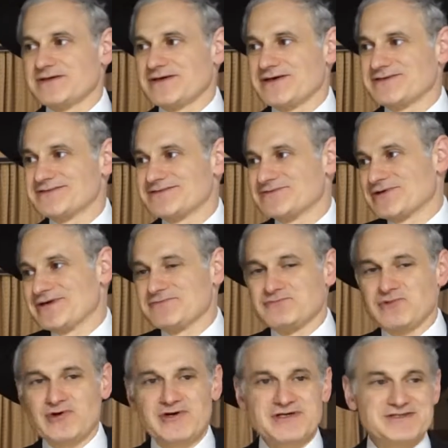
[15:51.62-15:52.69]
I said, "Okay,
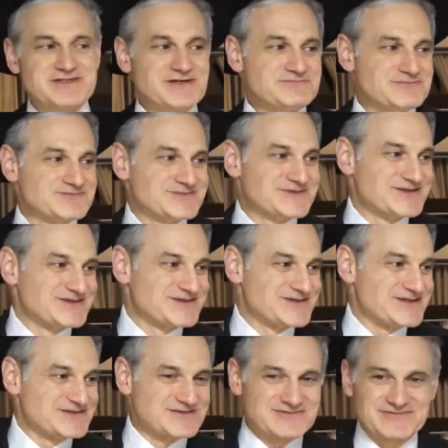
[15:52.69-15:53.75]
Baruch Hashem."
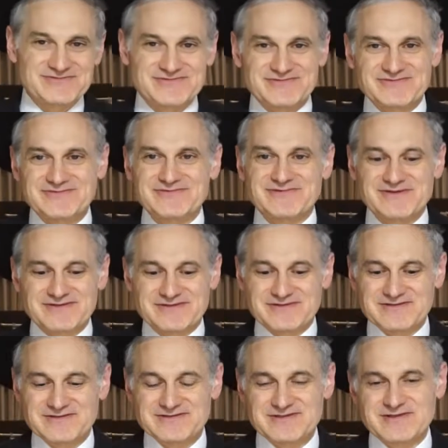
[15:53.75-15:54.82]
What's it?
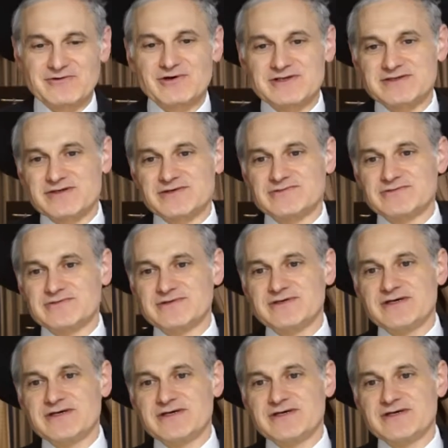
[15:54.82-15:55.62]
He says, "I want to tell you.